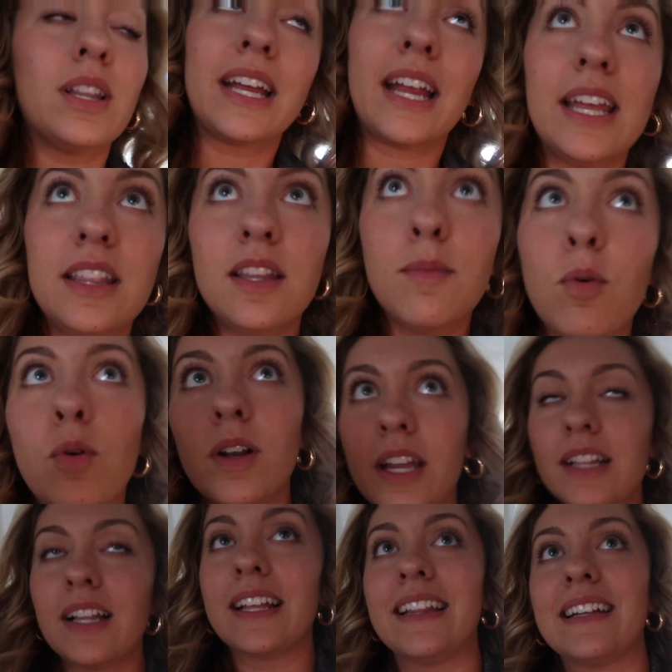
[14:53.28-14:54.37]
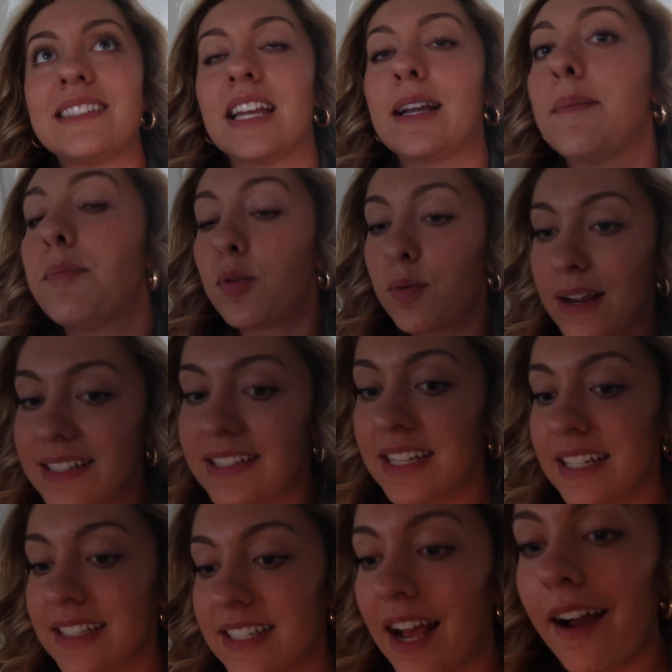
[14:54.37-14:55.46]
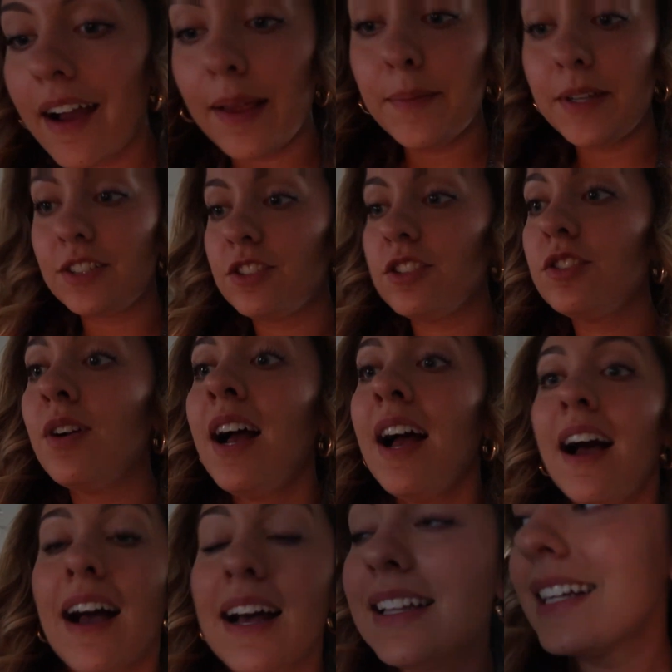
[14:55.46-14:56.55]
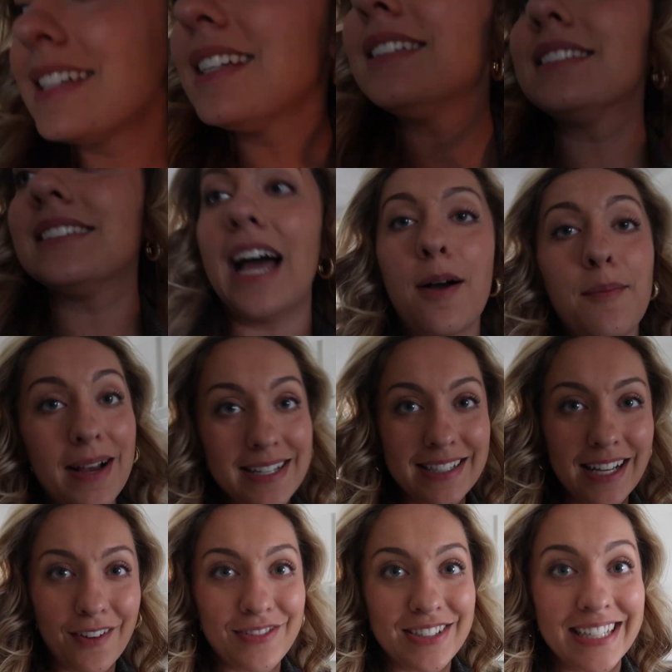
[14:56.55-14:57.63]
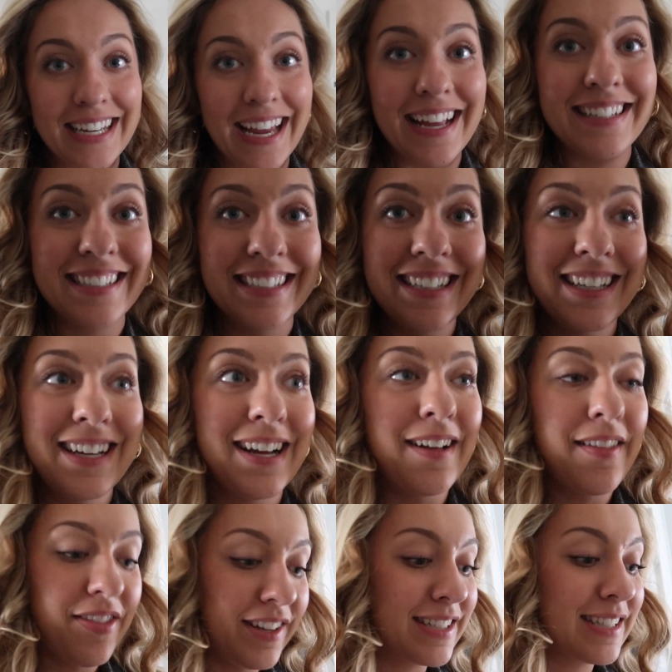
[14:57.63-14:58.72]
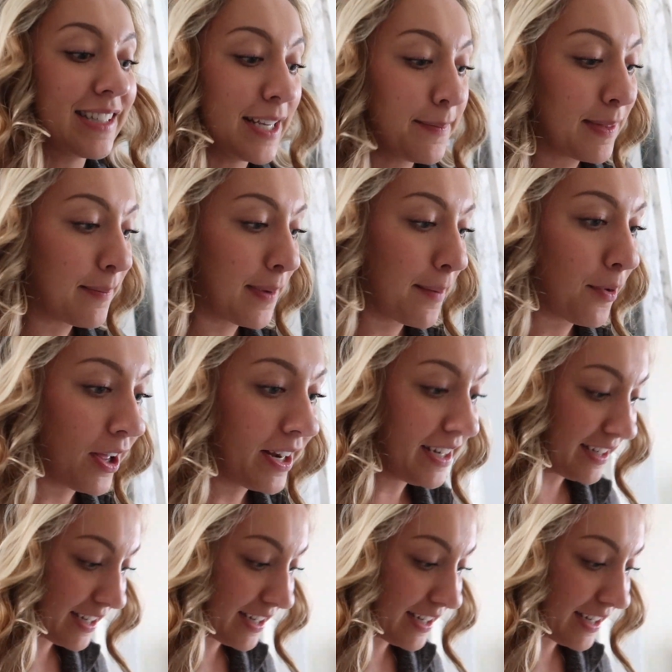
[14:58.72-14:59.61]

like in the morning like that's like a pressing time issue i like to allow myself to get the sleep that my body